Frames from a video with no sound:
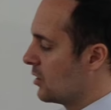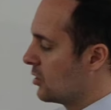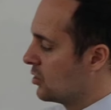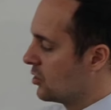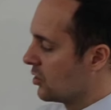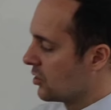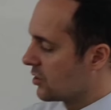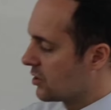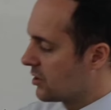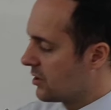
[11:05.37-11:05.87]

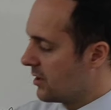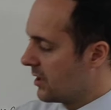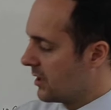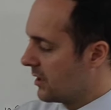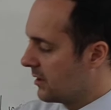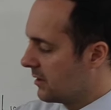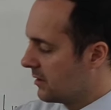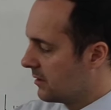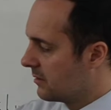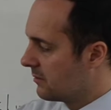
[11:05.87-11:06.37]
just
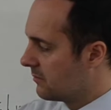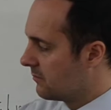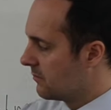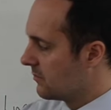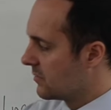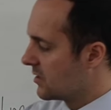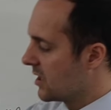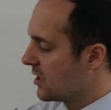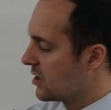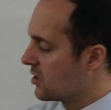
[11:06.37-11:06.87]
that
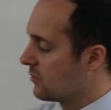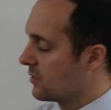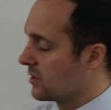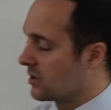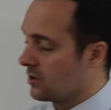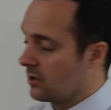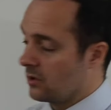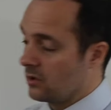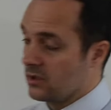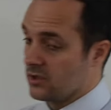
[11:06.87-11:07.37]
sensory
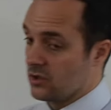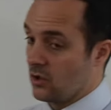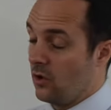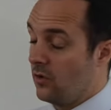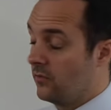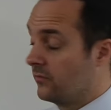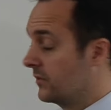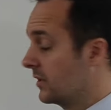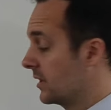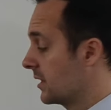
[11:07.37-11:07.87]
store is
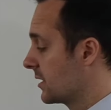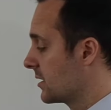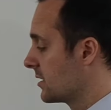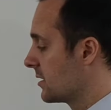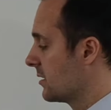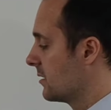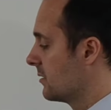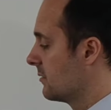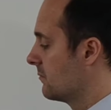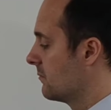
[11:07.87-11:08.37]

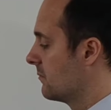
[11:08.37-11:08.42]
obvious.